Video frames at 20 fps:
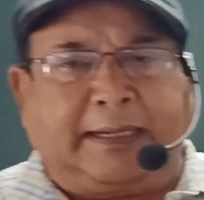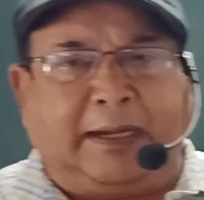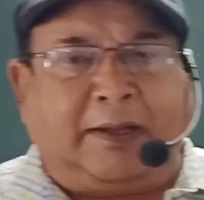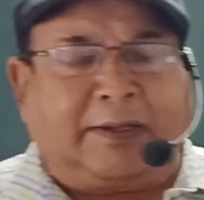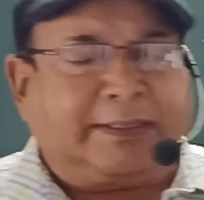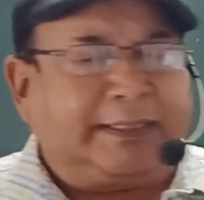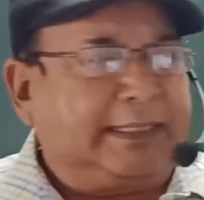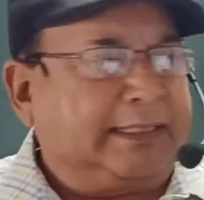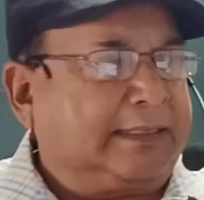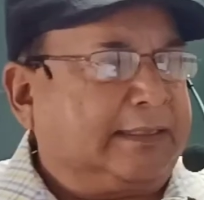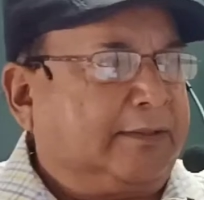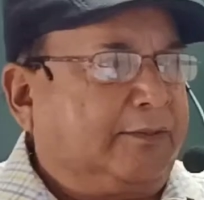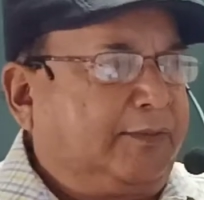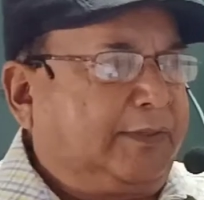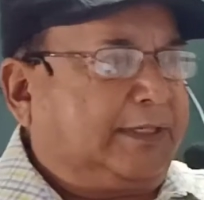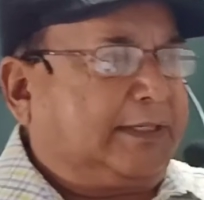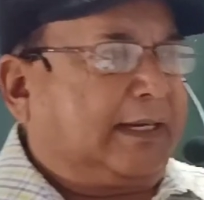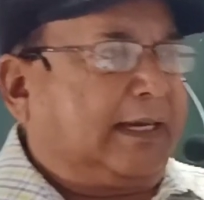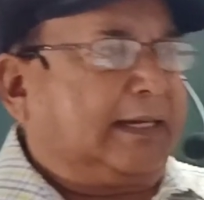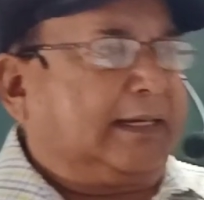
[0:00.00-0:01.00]
clauses
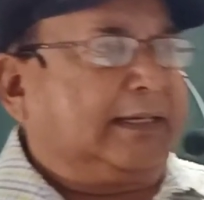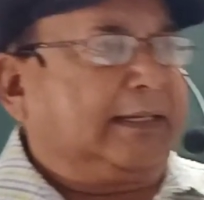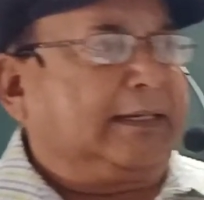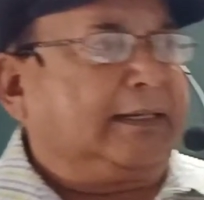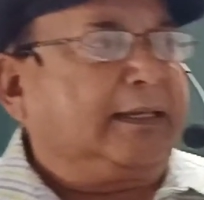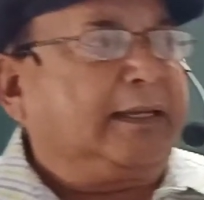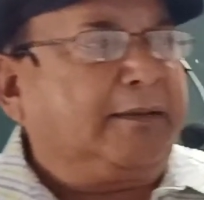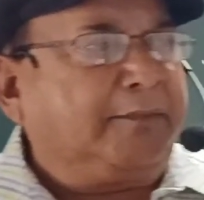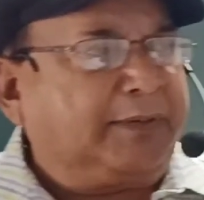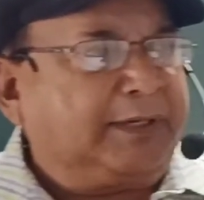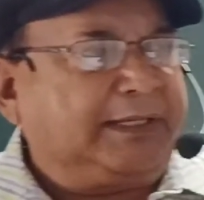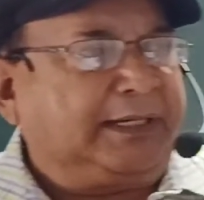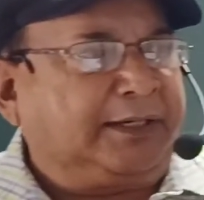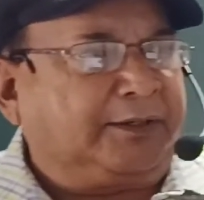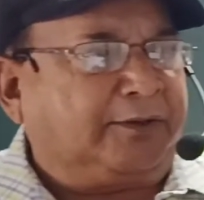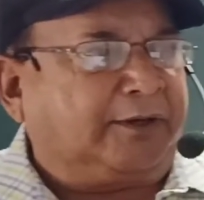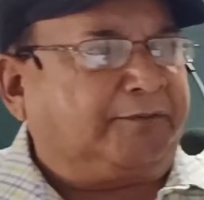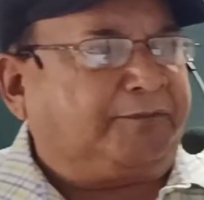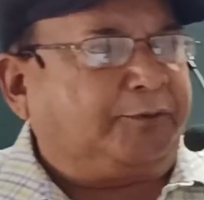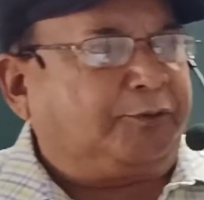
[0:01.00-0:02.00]
which are in
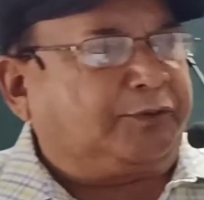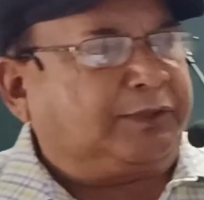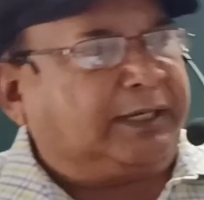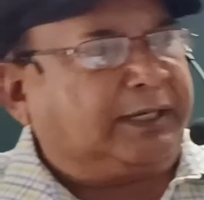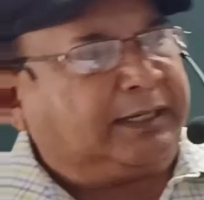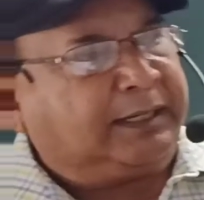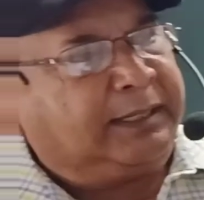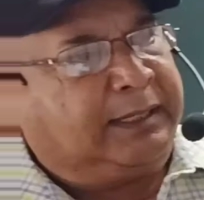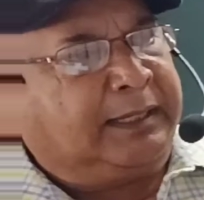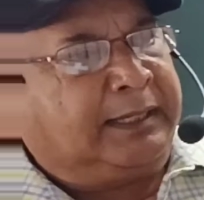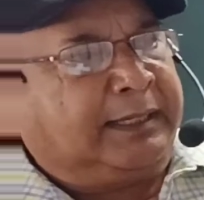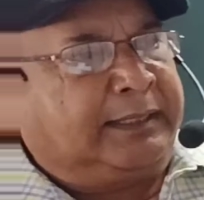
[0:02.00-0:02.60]
present or future,